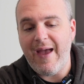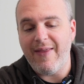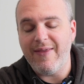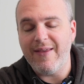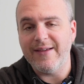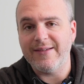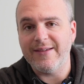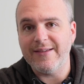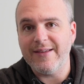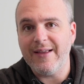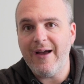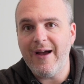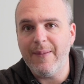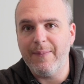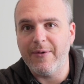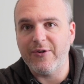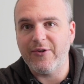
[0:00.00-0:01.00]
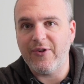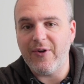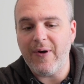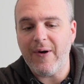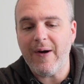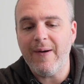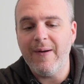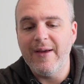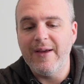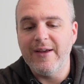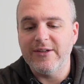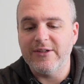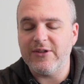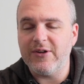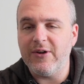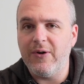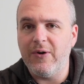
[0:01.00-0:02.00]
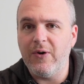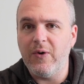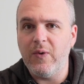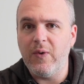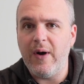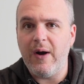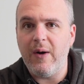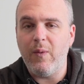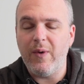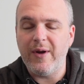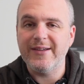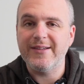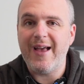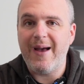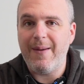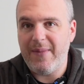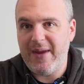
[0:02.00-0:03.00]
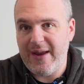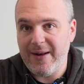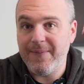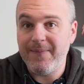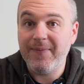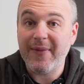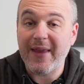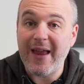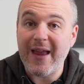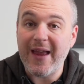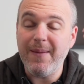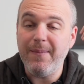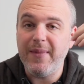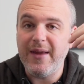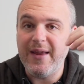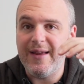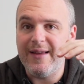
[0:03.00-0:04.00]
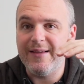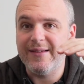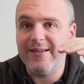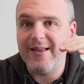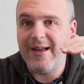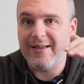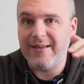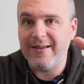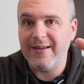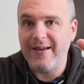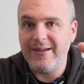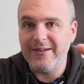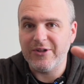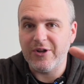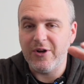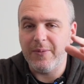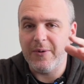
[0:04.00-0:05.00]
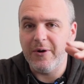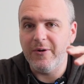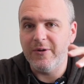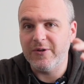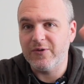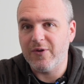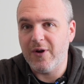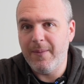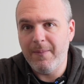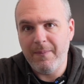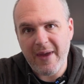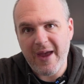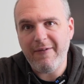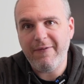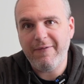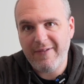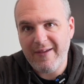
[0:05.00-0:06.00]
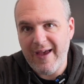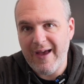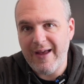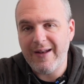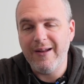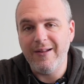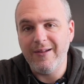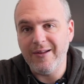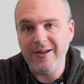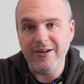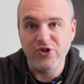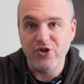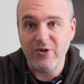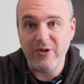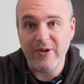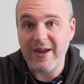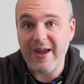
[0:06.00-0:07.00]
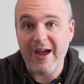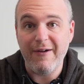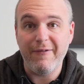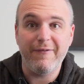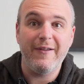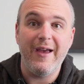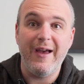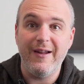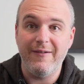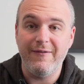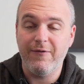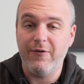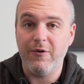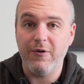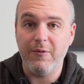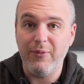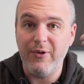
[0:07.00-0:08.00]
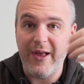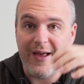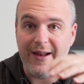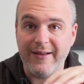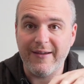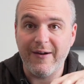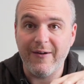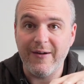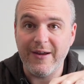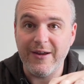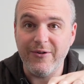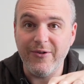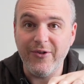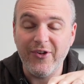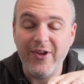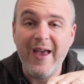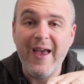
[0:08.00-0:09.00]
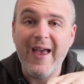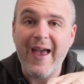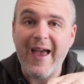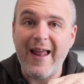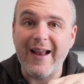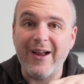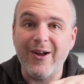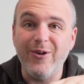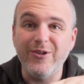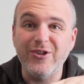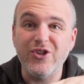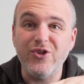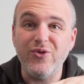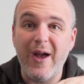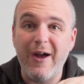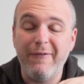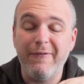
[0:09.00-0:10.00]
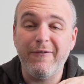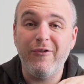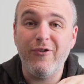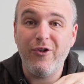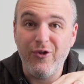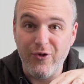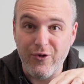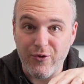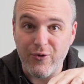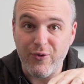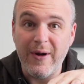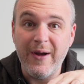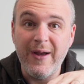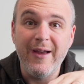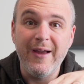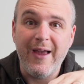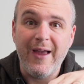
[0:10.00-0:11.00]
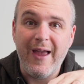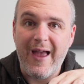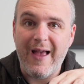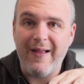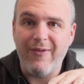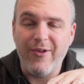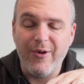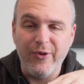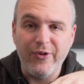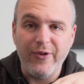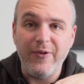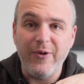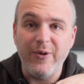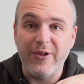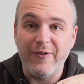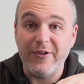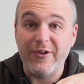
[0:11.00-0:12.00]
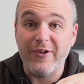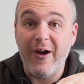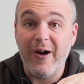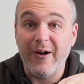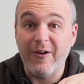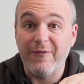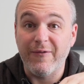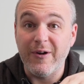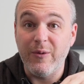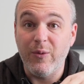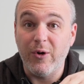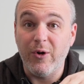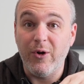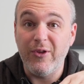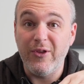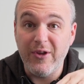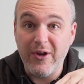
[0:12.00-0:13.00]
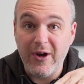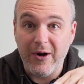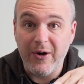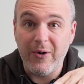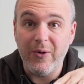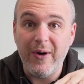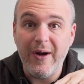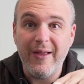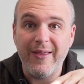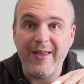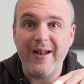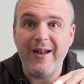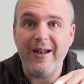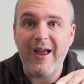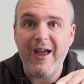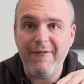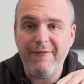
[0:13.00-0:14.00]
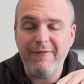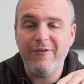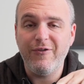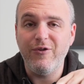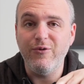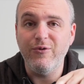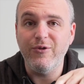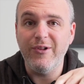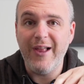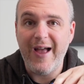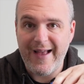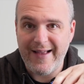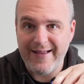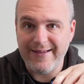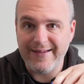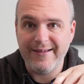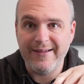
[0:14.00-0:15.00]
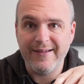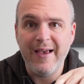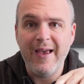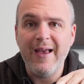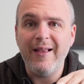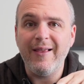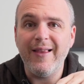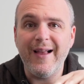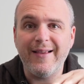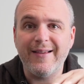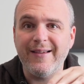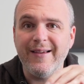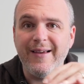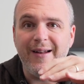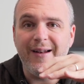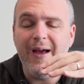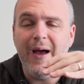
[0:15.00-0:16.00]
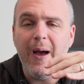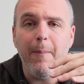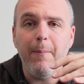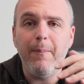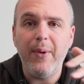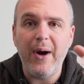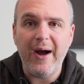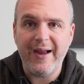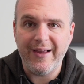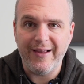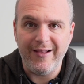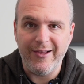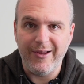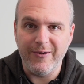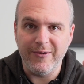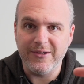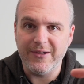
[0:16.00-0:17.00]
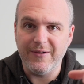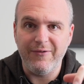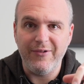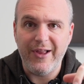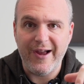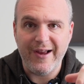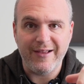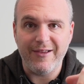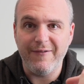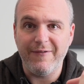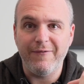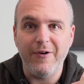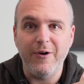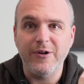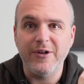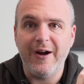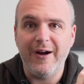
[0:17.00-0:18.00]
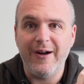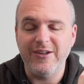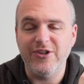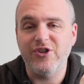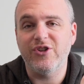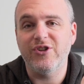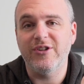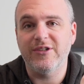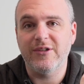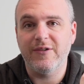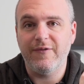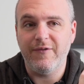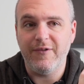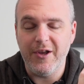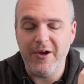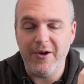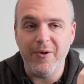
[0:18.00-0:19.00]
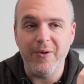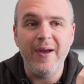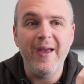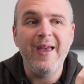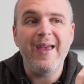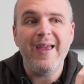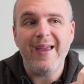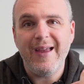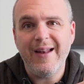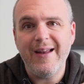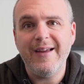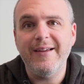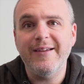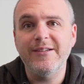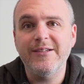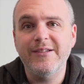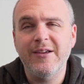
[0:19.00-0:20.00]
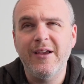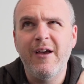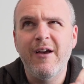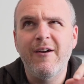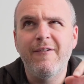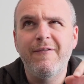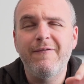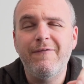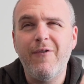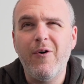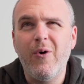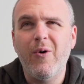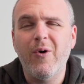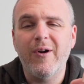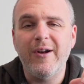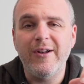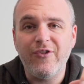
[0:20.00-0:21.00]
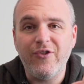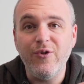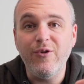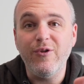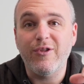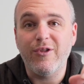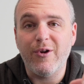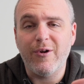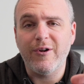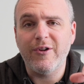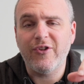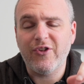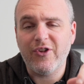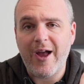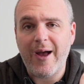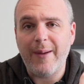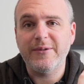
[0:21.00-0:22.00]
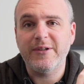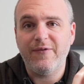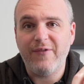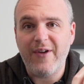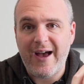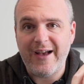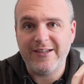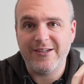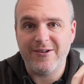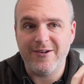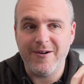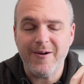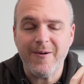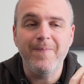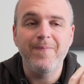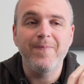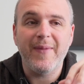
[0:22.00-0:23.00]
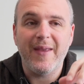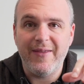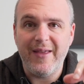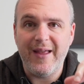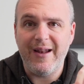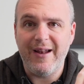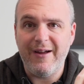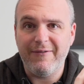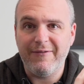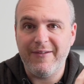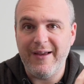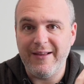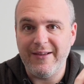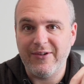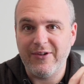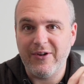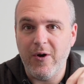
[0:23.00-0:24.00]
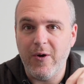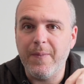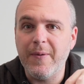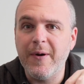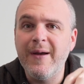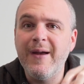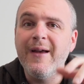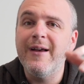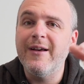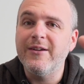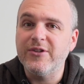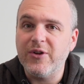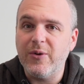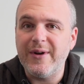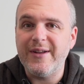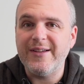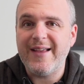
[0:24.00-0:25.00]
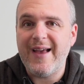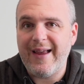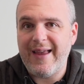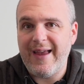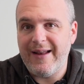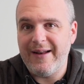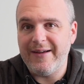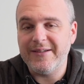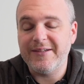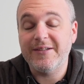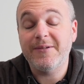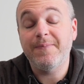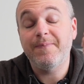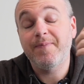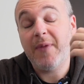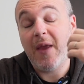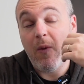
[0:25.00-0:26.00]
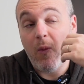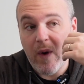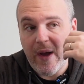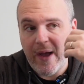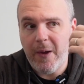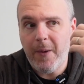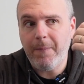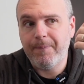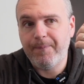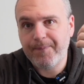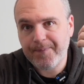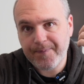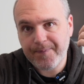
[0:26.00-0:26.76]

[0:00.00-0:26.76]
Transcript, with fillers: and this is the hyperstar. So what does that mean? It means that the telescope goes from f10, a leisurely f10 for planetary use, and it goes to f2. And those of you in the photography world know that an f2 lens lets in bucket loads of light. The photons just flow. It is four and two-thirds stops faster than an F10 scope. So what does that gain us? Well,